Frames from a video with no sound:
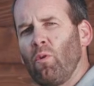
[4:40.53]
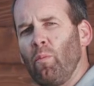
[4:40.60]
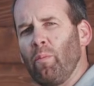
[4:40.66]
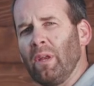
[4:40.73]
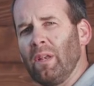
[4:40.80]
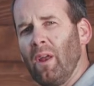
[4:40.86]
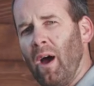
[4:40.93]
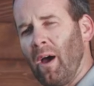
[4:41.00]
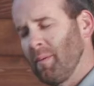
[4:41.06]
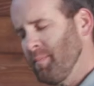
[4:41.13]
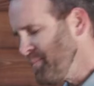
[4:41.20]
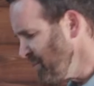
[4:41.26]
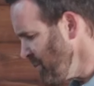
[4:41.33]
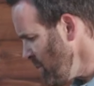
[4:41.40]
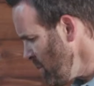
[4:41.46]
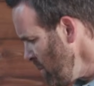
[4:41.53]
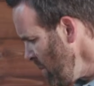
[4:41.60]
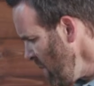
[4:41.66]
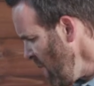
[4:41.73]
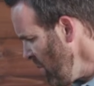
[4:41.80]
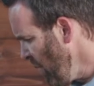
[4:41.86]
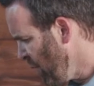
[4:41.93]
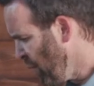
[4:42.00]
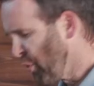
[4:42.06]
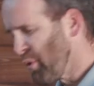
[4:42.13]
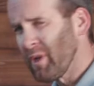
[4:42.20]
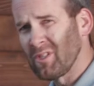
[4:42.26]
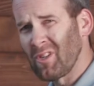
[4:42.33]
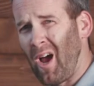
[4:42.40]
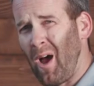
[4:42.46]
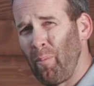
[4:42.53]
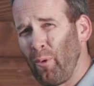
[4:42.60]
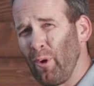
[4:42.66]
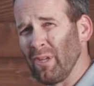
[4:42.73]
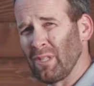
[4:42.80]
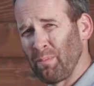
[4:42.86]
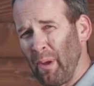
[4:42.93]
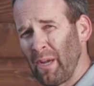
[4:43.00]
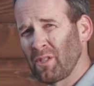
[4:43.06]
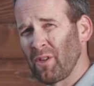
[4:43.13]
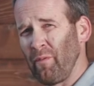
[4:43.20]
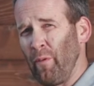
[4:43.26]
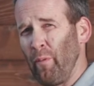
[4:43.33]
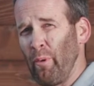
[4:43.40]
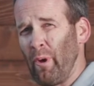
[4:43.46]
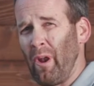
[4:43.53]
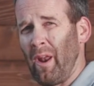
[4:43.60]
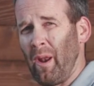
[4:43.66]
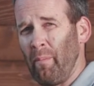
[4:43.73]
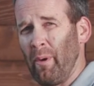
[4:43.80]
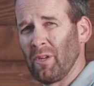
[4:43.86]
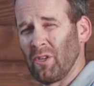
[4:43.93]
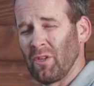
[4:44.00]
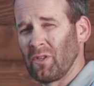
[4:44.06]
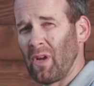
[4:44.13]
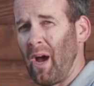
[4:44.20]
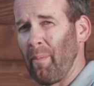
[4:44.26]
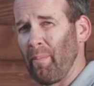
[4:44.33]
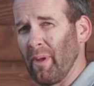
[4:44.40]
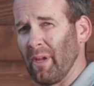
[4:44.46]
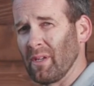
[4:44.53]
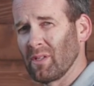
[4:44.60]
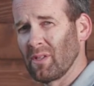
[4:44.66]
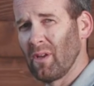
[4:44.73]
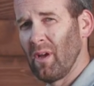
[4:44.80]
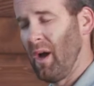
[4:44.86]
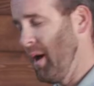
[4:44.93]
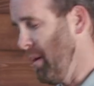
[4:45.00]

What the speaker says: will be done before the top will, especially if you put on a bunch of toppings.